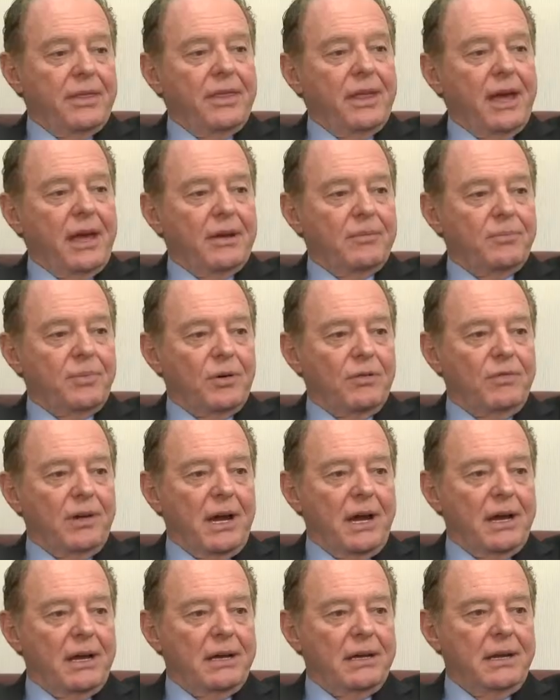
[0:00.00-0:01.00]
that
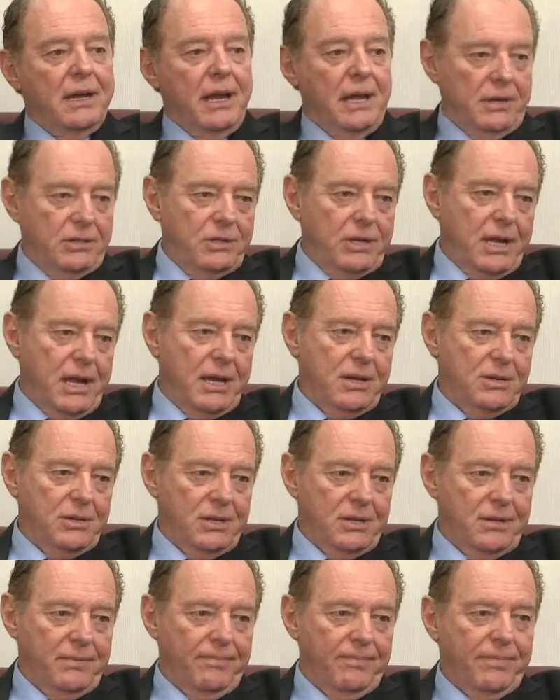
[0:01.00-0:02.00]
provide
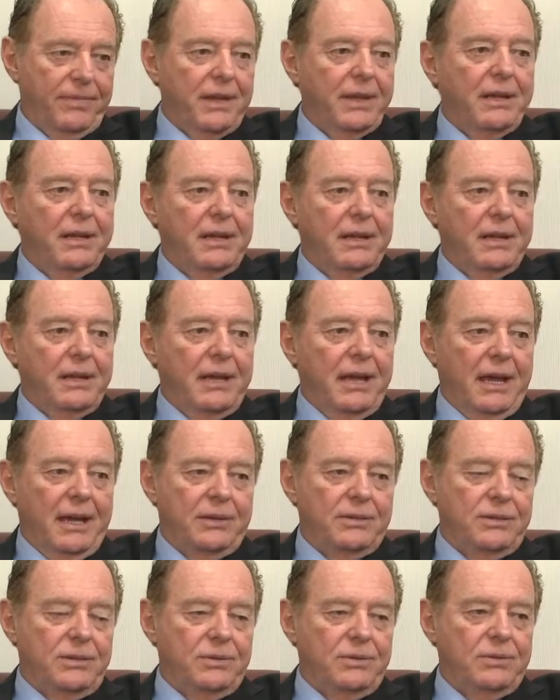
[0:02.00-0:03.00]
education
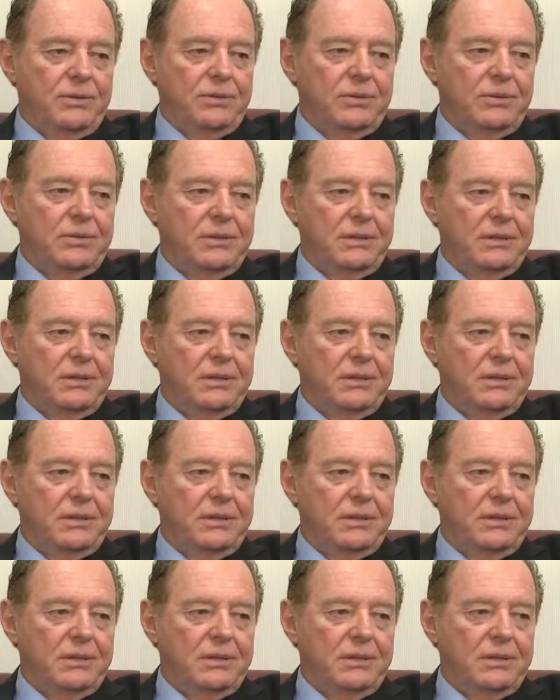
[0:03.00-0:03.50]
as to